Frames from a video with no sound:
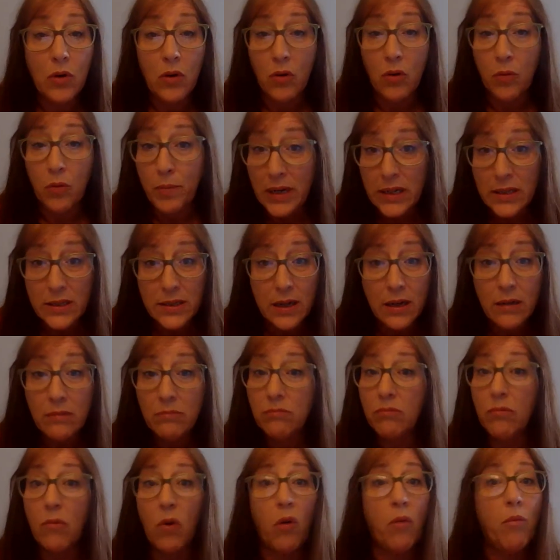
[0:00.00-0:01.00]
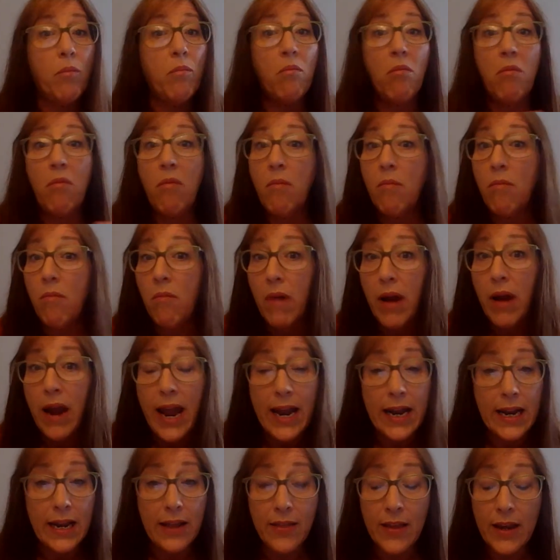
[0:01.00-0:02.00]
or pizza,
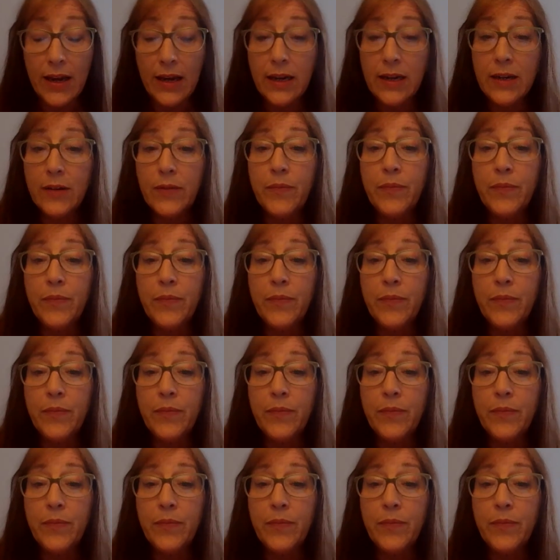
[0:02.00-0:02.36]
anything,